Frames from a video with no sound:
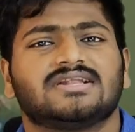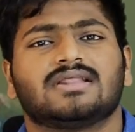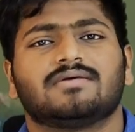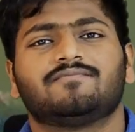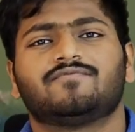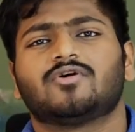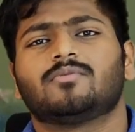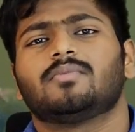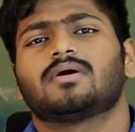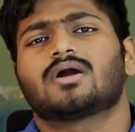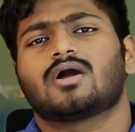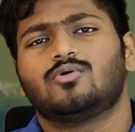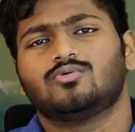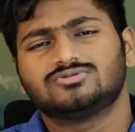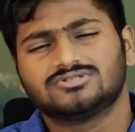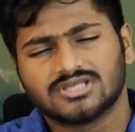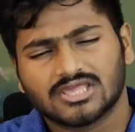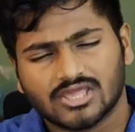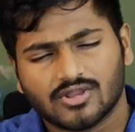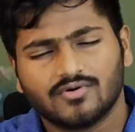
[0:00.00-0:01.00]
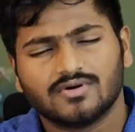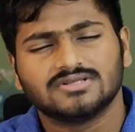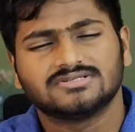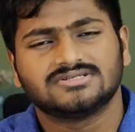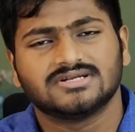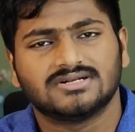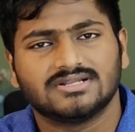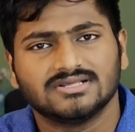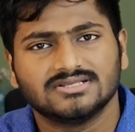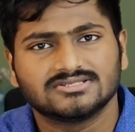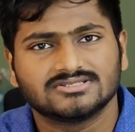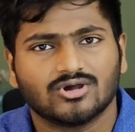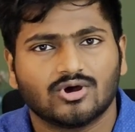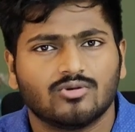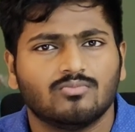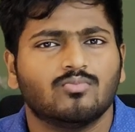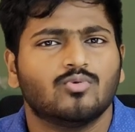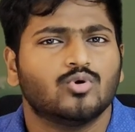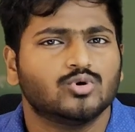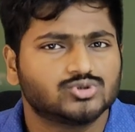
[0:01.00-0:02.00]
from account security settings
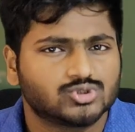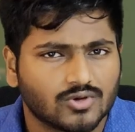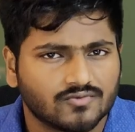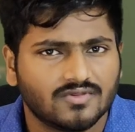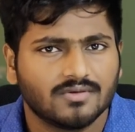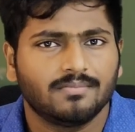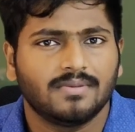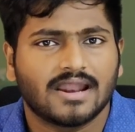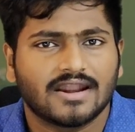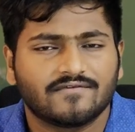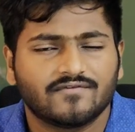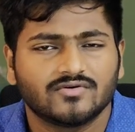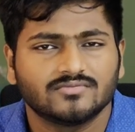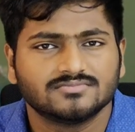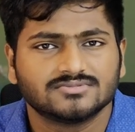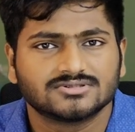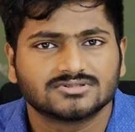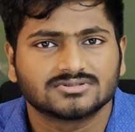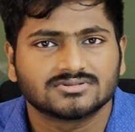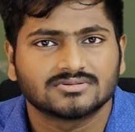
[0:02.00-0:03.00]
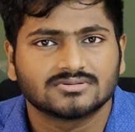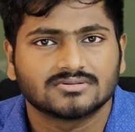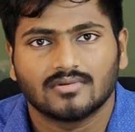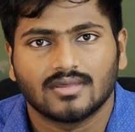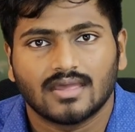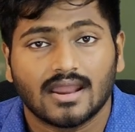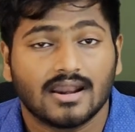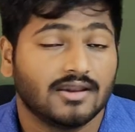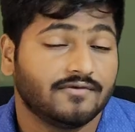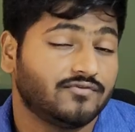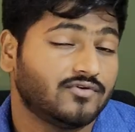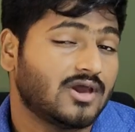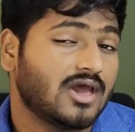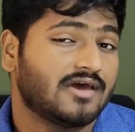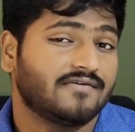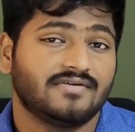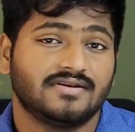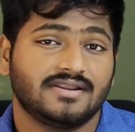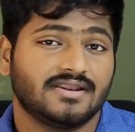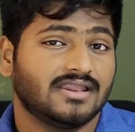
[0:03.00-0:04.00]
on most of the platforms, and if you
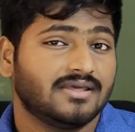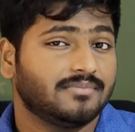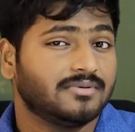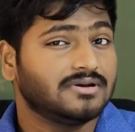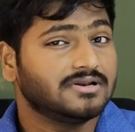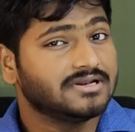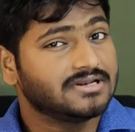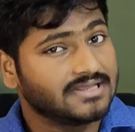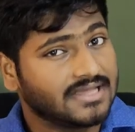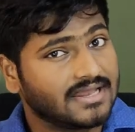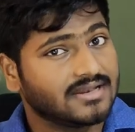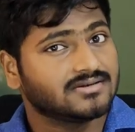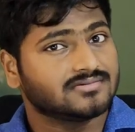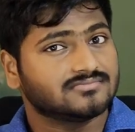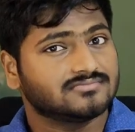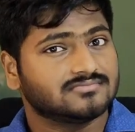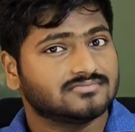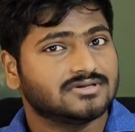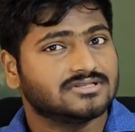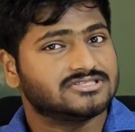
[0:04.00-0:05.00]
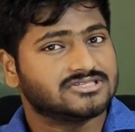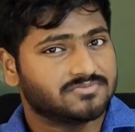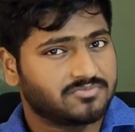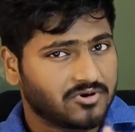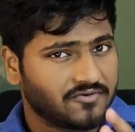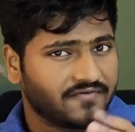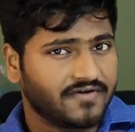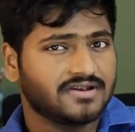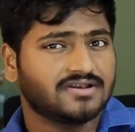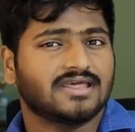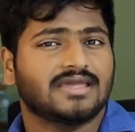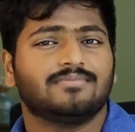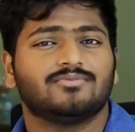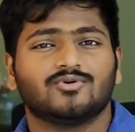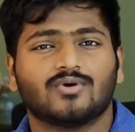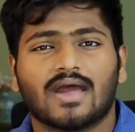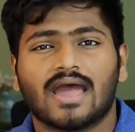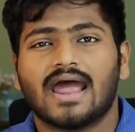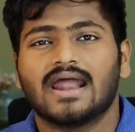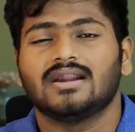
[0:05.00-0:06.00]
haven't enabled it yet, it's a perfect
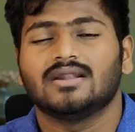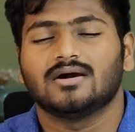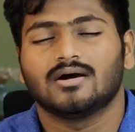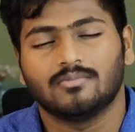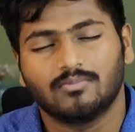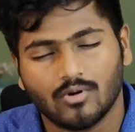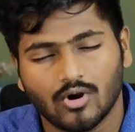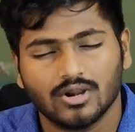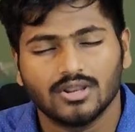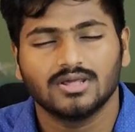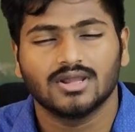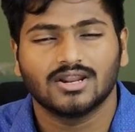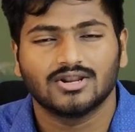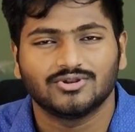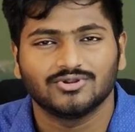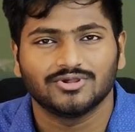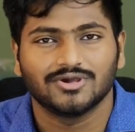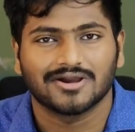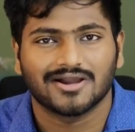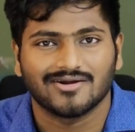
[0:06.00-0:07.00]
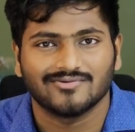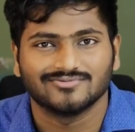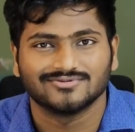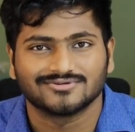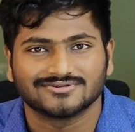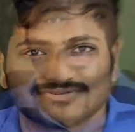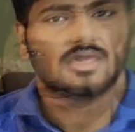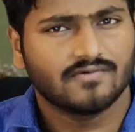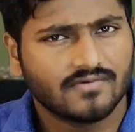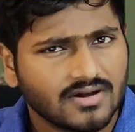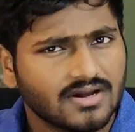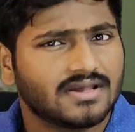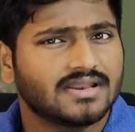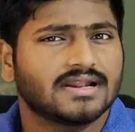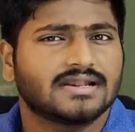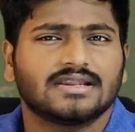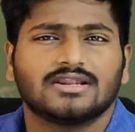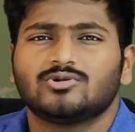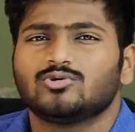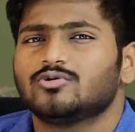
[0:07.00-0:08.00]
time to add a bodyguard to your account. Ever
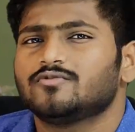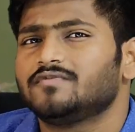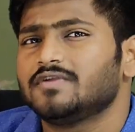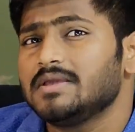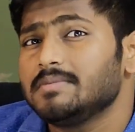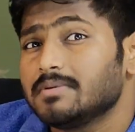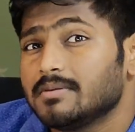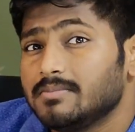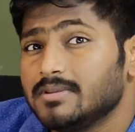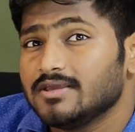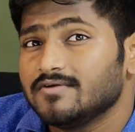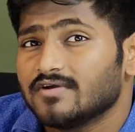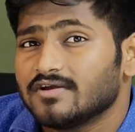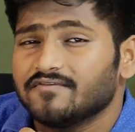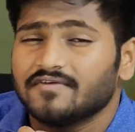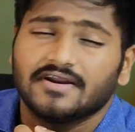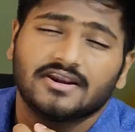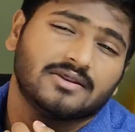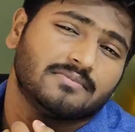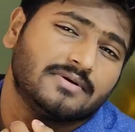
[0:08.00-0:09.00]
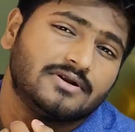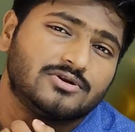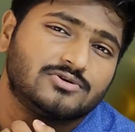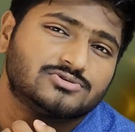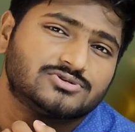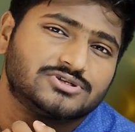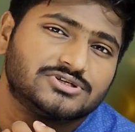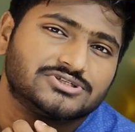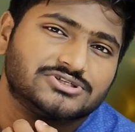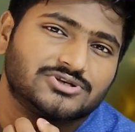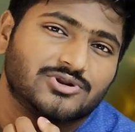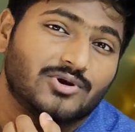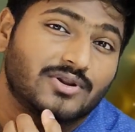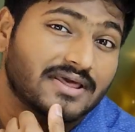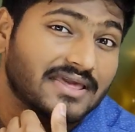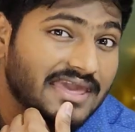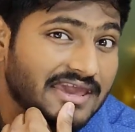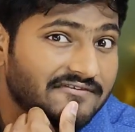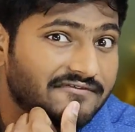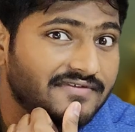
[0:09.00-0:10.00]
connected to a free public Wi-Fi at a metro station
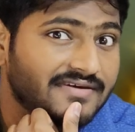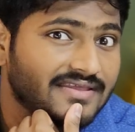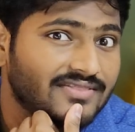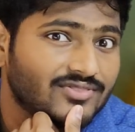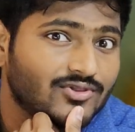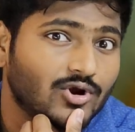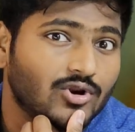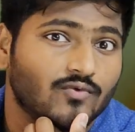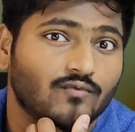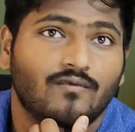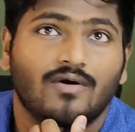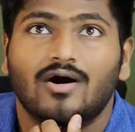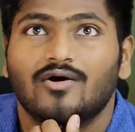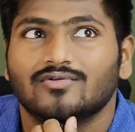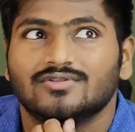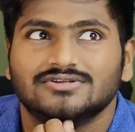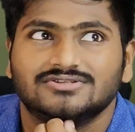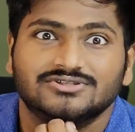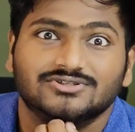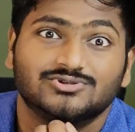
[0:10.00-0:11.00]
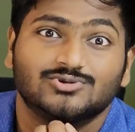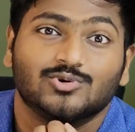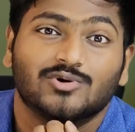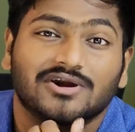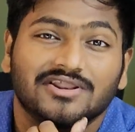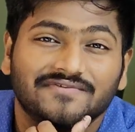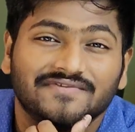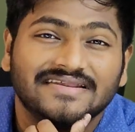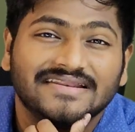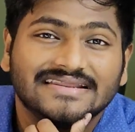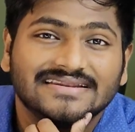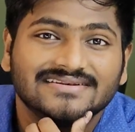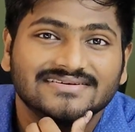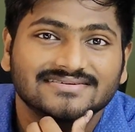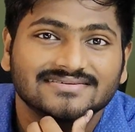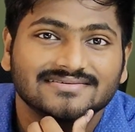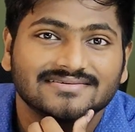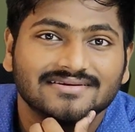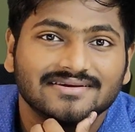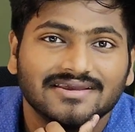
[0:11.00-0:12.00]
or a cafe and thought, wow, this is so
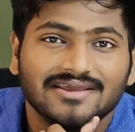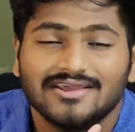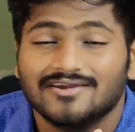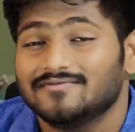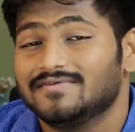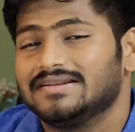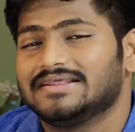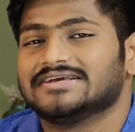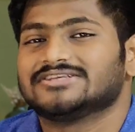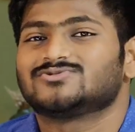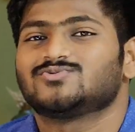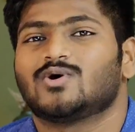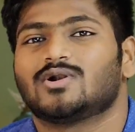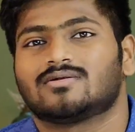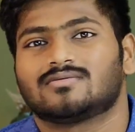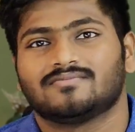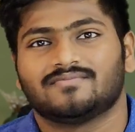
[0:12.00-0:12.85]
convenient? Well, guess what?